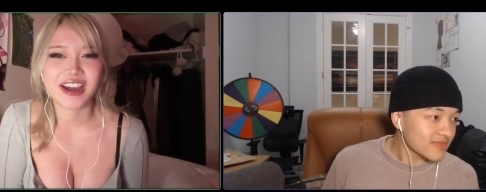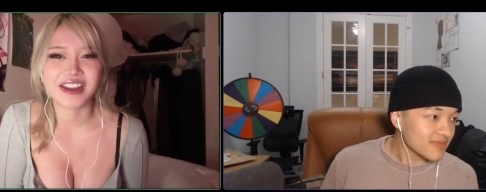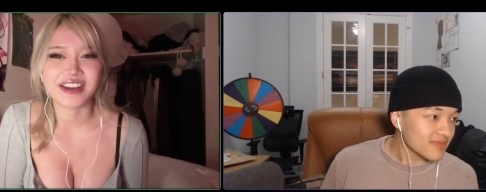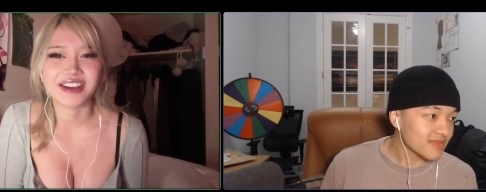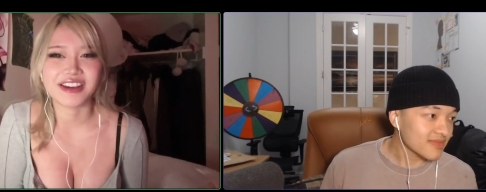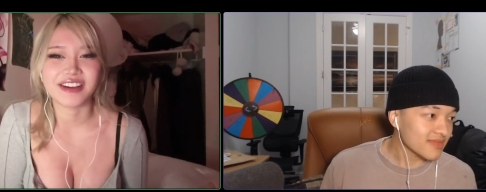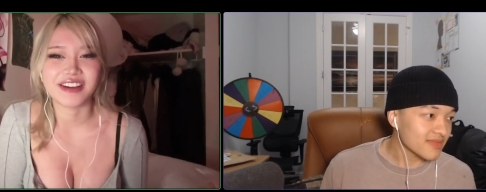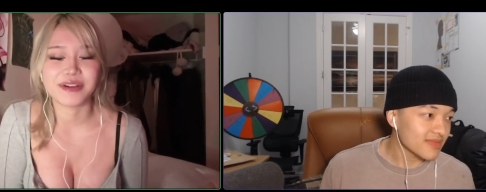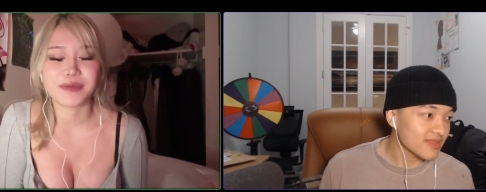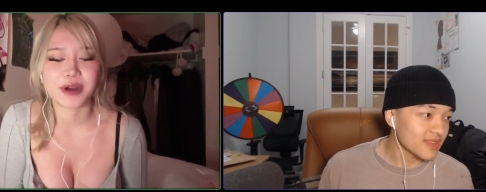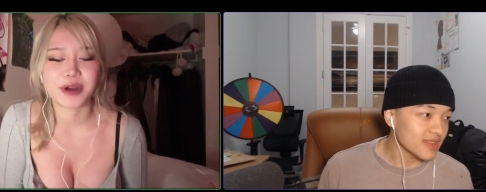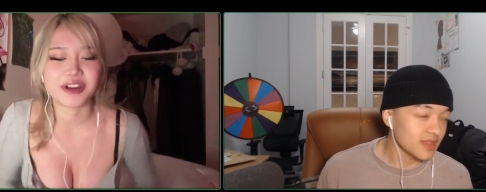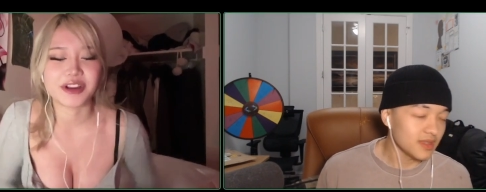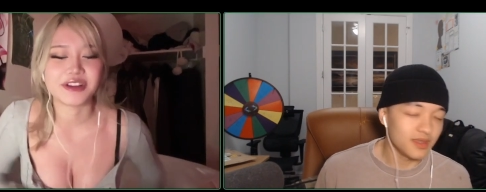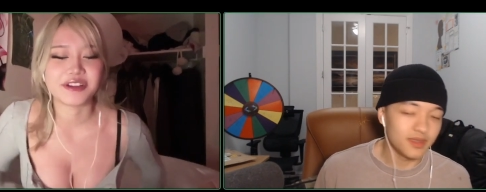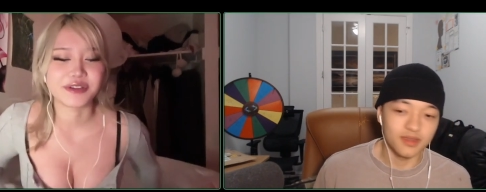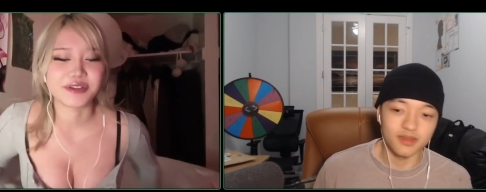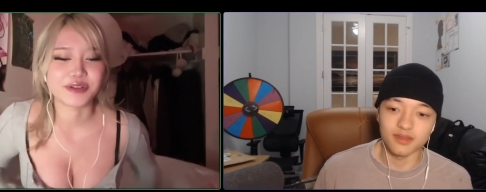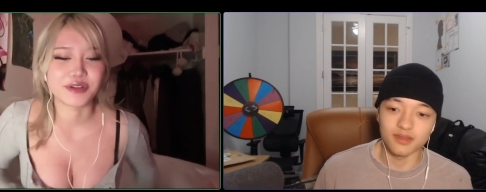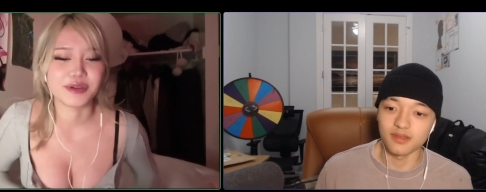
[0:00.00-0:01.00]
Speaker 1: had it, a party
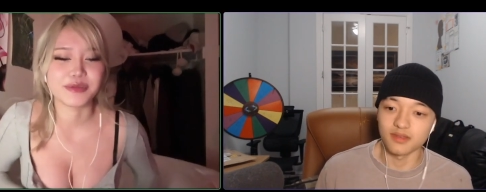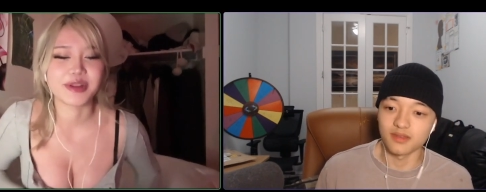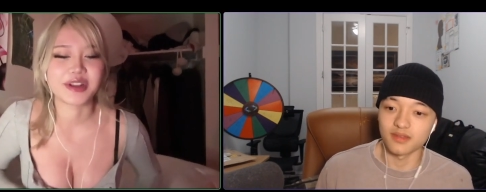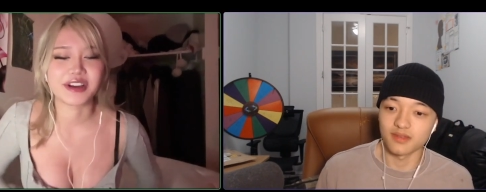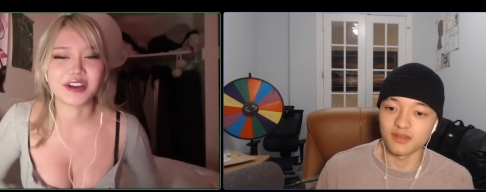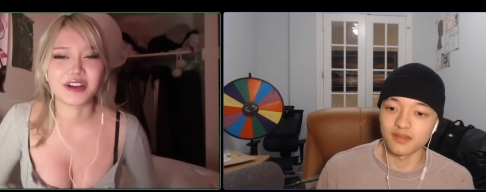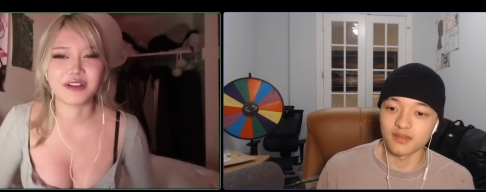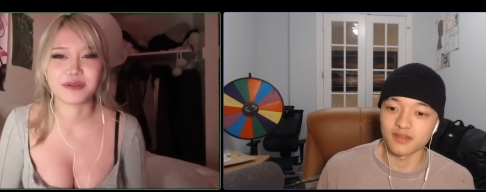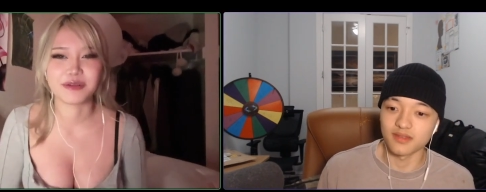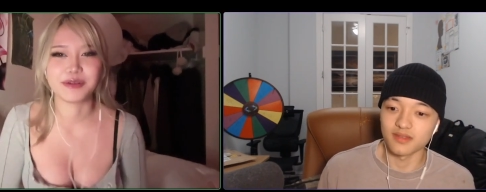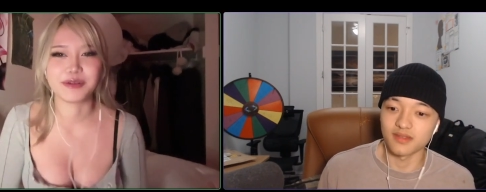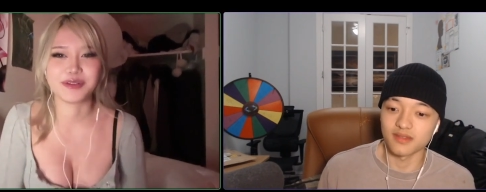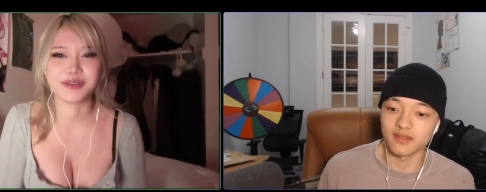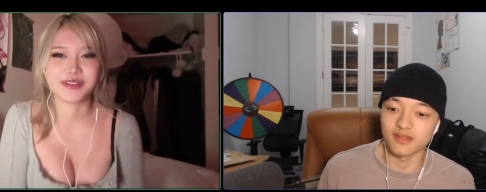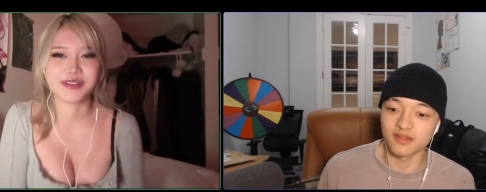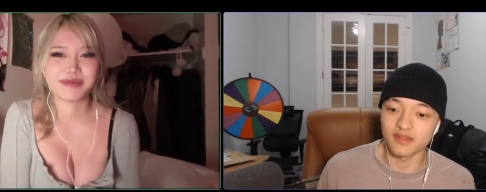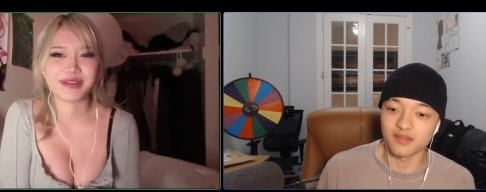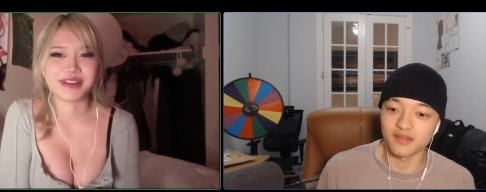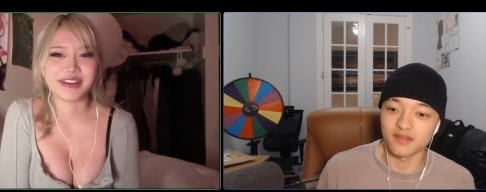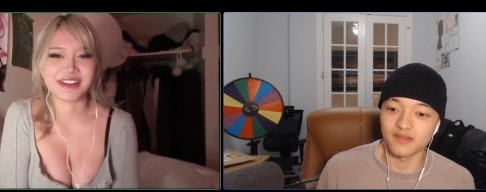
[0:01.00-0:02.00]
in our dorm and it got rolled,
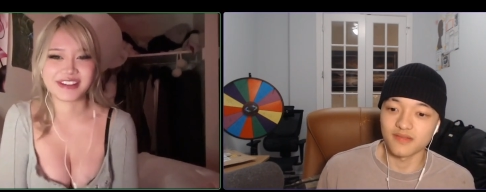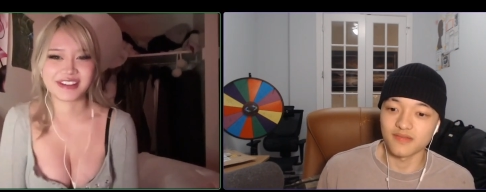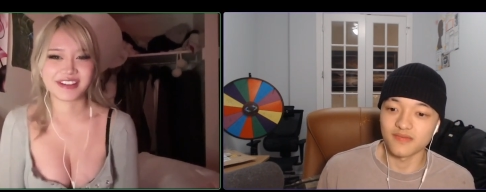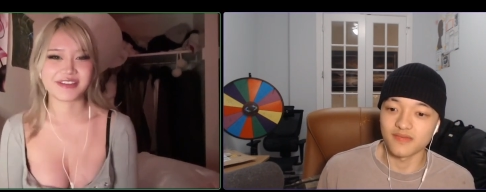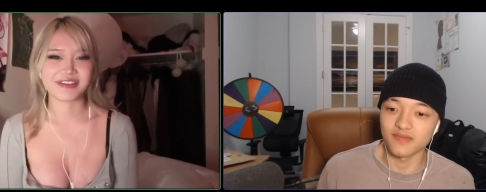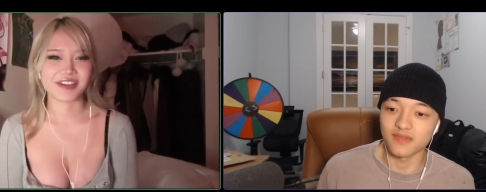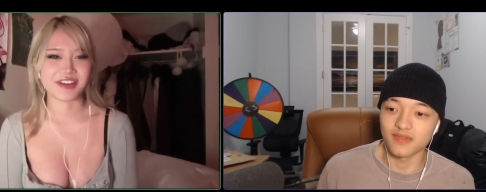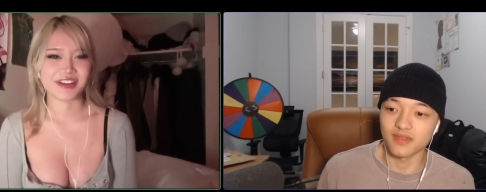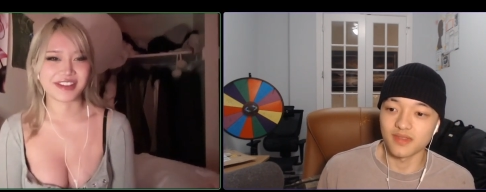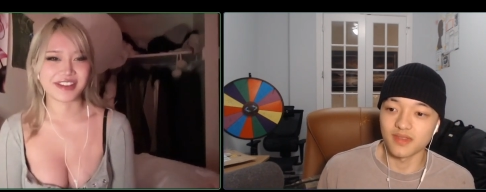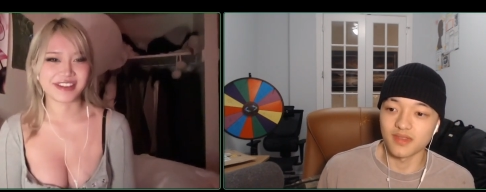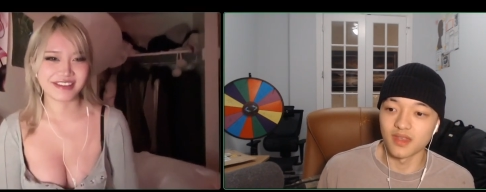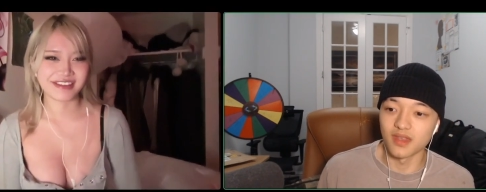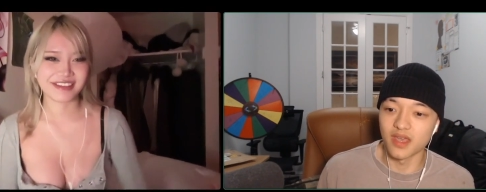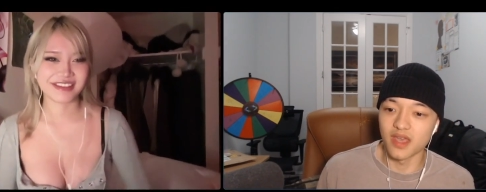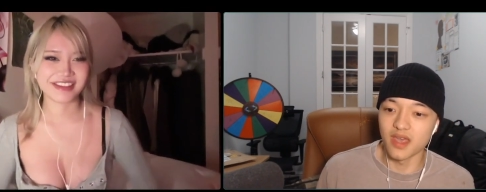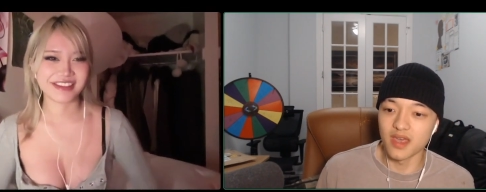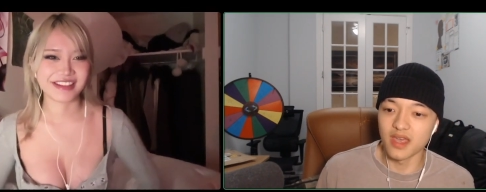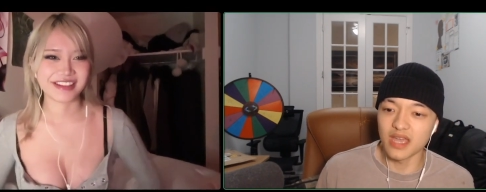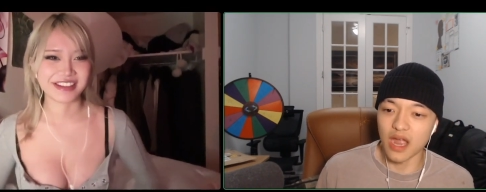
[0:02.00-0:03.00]
but it's fine.
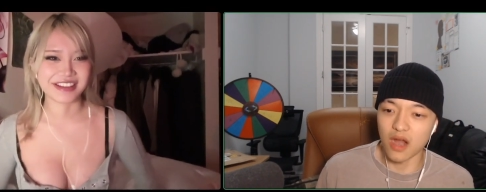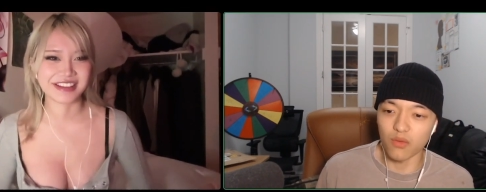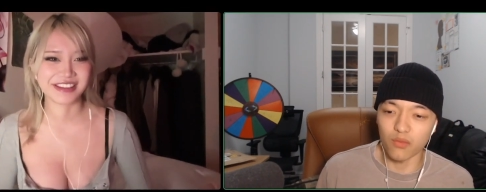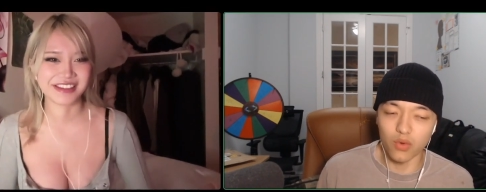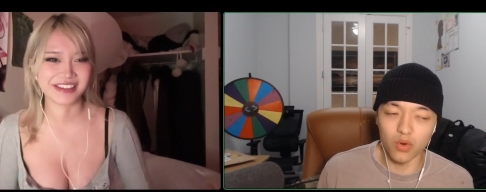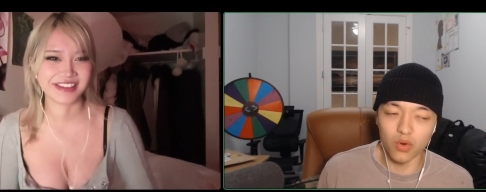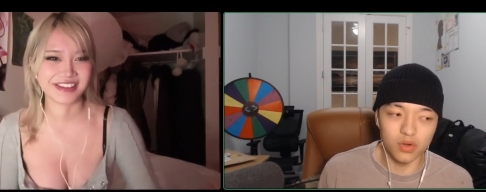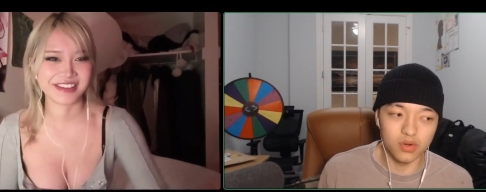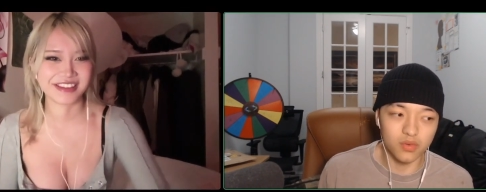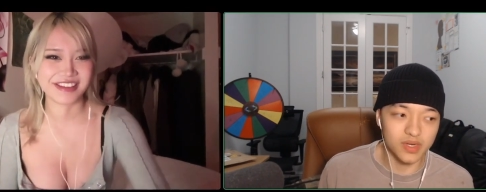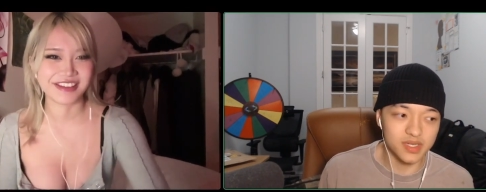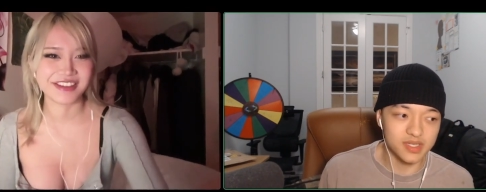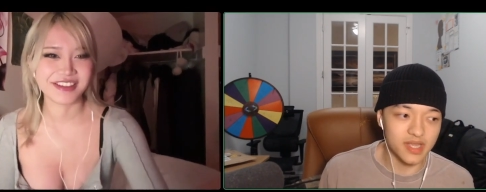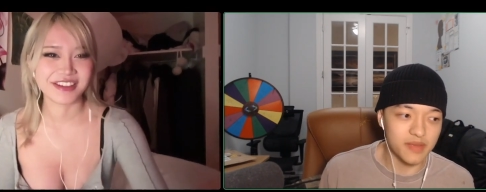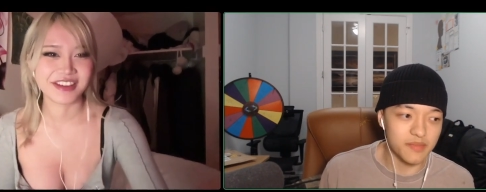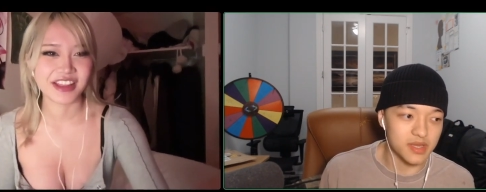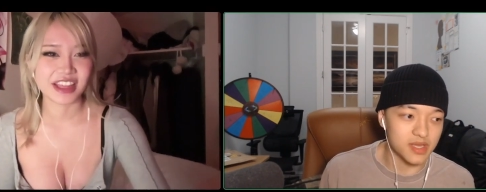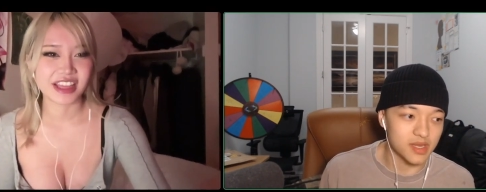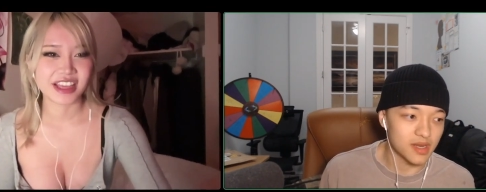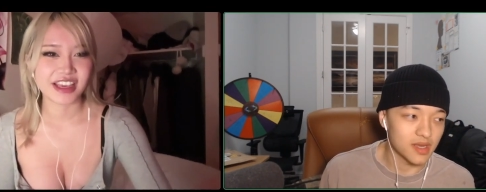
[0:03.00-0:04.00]
Speaker 2: It got rolled? What does that mean?